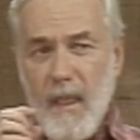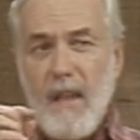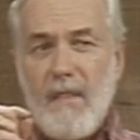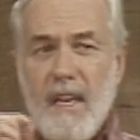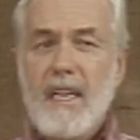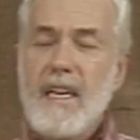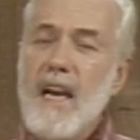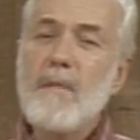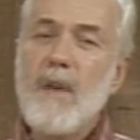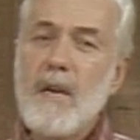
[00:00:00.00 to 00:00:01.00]
that he
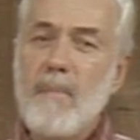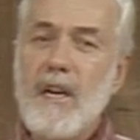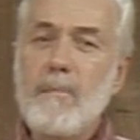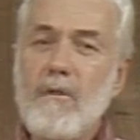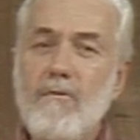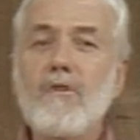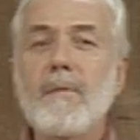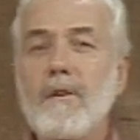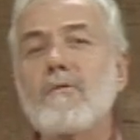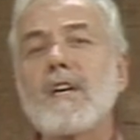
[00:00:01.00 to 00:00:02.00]
can make better
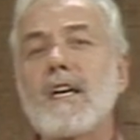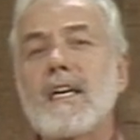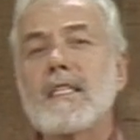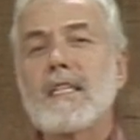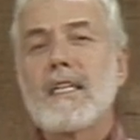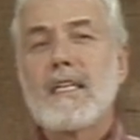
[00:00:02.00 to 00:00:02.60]
performing rods.